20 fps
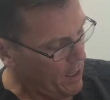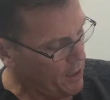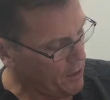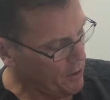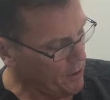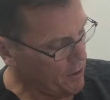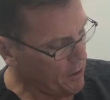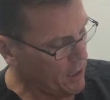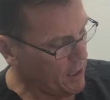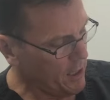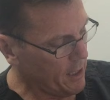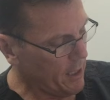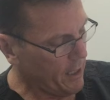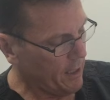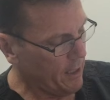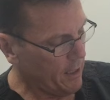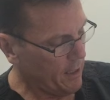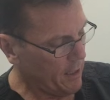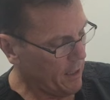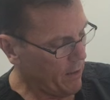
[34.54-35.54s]
It usually
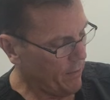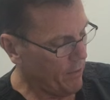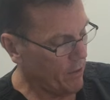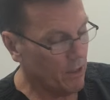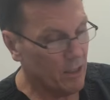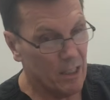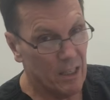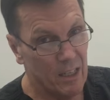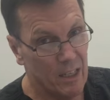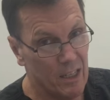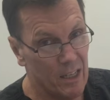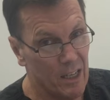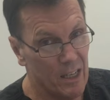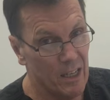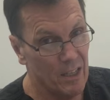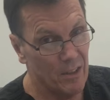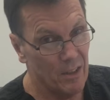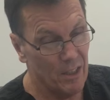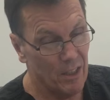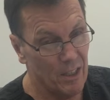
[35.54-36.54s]
takes seven to 10
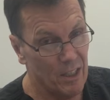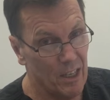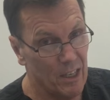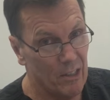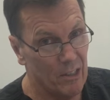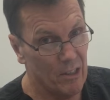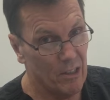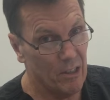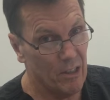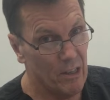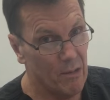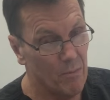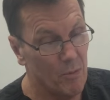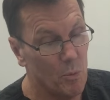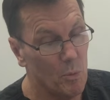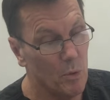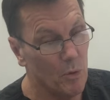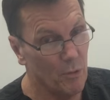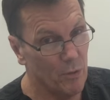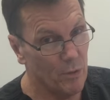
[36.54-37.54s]
days on a downtime,
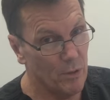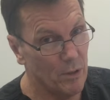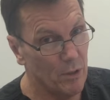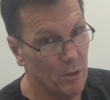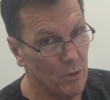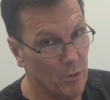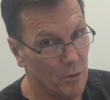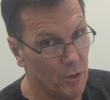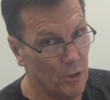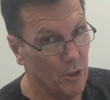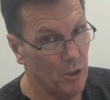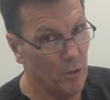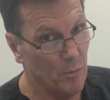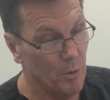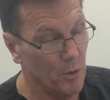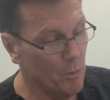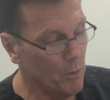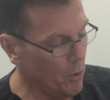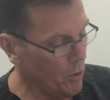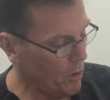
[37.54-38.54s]
the more physical the
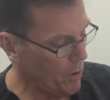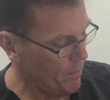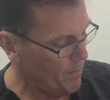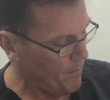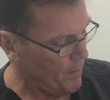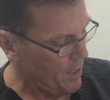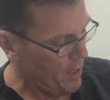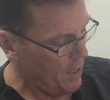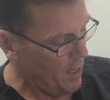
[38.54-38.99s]
job, the more,